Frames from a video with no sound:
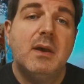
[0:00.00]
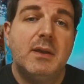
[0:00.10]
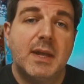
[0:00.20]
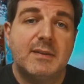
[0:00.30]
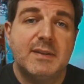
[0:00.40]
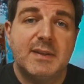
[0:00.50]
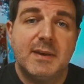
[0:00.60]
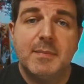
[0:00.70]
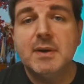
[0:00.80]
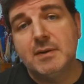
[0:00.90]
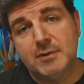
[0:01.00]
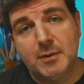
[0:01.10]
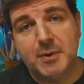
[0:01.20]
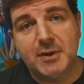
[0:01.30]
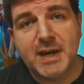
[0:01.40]
Next item,
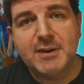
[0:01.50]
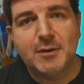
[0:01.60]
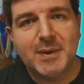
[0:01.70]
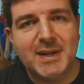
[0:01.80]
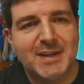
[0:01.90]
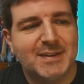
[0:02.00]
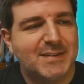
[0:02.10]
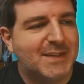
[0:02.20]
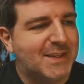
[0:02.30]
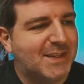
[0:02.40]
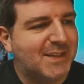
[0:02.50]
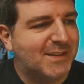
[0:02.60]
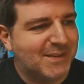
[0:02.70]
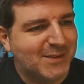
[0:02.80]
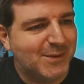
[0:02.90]
number 9 on my list,
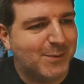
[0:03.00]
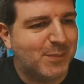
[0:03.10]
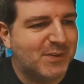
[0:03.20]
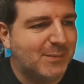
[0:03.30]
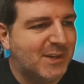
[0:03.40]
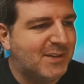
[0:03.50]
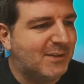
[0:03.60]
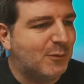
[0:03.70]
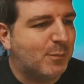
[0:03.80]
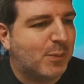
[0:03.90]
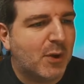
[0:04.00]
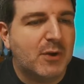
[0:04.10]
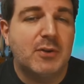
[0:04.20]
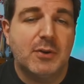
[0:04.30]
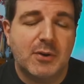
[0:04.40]
is the possibility to
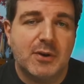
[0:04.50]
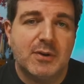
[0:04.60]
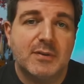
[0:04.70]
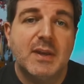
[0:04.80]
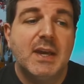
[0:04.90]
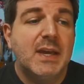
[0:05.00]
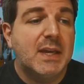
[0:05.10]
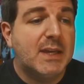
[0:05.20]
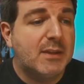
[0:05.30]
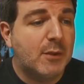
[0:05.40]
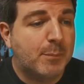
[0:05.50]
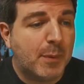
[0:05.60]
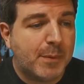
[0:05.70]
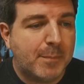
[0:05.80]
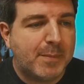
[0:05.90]
plug Dockers in the
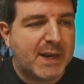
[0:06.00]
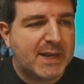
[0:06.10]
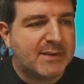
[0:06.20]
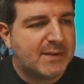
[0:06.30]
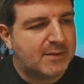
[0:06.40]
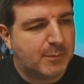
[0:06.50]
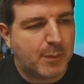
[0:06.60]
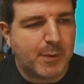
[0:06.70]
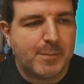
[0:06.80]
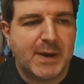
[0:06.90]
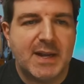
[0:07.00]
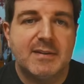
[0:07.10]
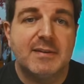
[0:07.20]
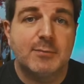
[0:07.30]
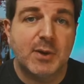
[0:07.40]
pop-up palette. The pop-up
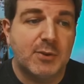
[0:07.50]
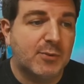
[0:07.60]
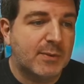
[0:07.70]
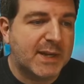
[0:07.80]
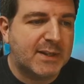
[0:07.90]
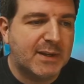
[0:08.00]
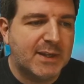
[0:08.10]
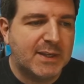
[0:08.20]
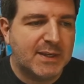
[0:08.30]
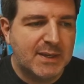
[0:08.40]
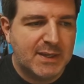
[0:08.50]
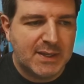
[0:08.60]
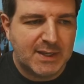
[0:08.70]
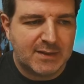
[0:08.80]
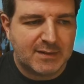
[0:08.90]
palette is when you right-click,
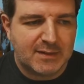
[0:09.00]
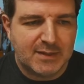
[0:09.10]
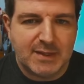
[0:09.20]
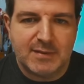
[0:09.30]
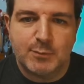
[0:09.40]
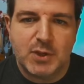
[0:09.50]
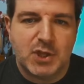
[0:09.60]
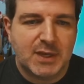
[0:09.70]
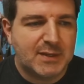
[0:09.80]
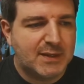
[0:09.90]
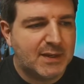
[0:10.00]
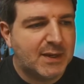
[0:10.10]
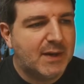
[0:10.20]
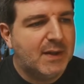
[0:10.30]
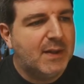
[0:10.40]
it's this widget
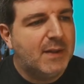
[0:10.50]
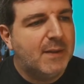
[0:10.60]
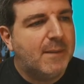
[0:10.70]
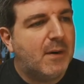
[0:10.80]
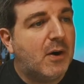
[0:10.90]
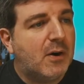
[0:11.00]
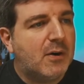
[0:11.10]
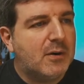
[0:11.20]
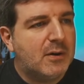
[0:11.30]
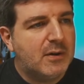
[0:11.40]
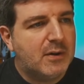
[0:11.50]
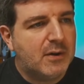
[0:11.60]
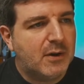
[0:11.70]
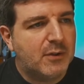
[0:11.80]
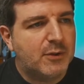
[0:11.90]
here, or
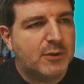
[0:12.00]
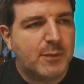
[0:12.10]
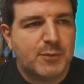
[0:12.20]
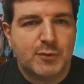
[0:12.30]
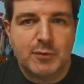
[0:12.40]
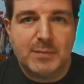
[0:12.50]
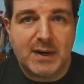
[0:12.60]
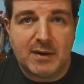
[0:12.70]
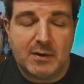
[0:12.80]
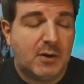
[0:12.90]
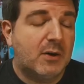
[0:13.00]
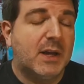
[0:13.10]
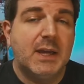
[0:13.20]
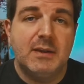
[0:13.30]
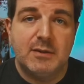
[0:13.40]
on the top toolbar, or
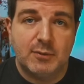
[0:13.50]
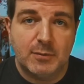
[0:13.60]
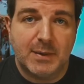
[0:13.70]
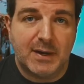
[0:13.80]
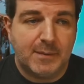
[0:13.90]
any toolbar.